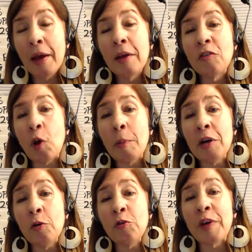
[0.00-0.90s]
Someone
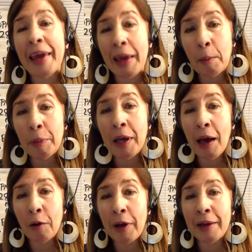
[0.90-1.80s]
who's camping
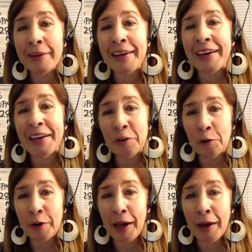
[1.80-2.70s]
out on the
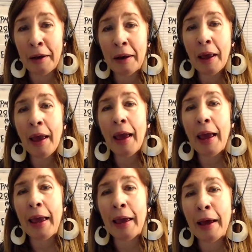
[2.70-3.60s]
internet
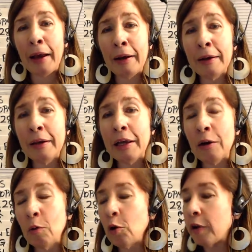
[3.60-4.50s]
and, you
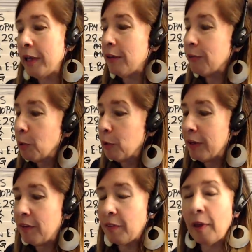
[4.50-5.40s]
know, looking through
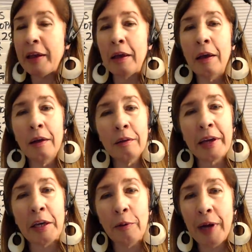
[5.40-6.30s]
this, like,
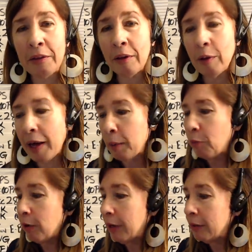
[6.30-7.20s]
like you're at the
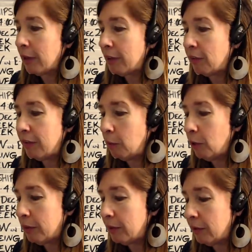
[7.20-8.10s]
library, let's see
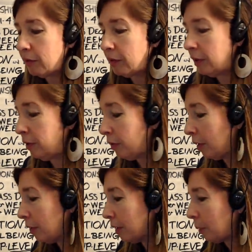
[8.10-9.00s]
what this is.
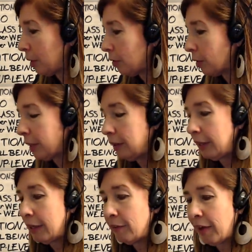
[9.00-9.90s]
Let me look in
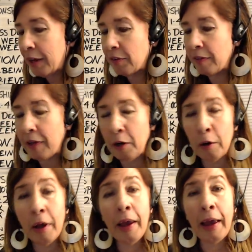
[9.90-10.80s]
the index
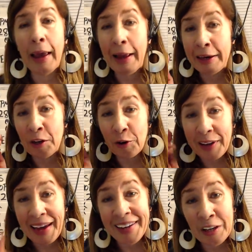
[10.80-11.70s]
there. And you're
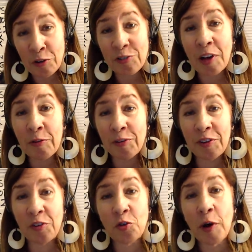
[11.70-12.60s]
getting yourself
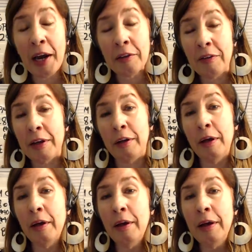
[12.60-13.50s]
distracted.
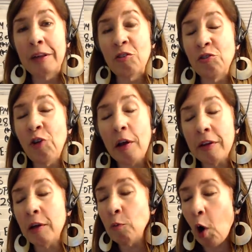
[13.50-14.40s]
There's
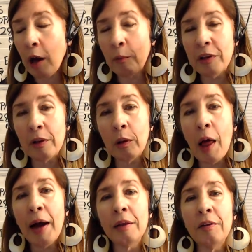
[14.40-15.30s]
nothing wrong with a
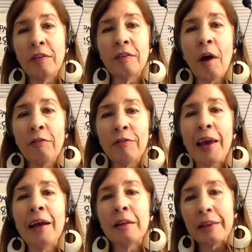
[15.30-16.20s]
lot of the stuff
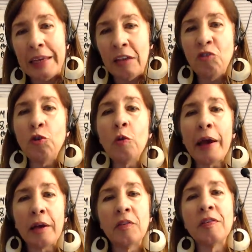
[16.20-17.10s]
that leads you
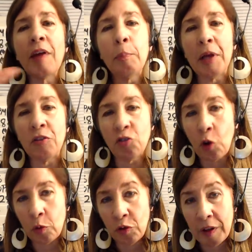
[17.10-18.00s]
like a stepping
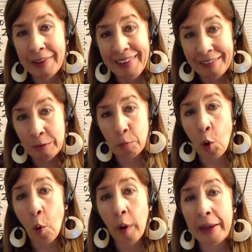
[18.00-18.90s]
stone to this
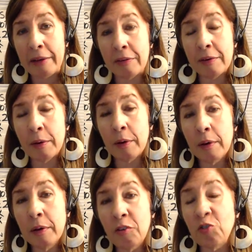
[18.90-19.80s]
point.
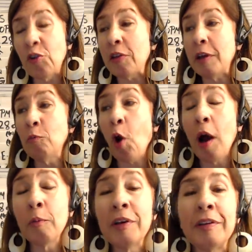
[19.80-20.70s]
There's nothing
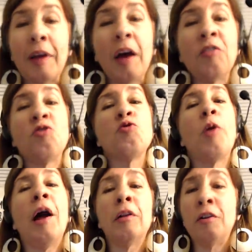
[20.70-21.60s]
wrong with
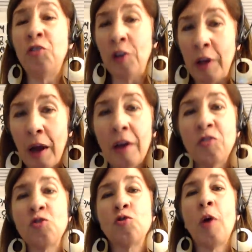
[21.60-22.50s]
astrology,
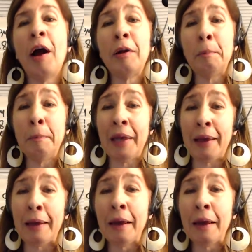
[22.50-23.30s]
astronomy,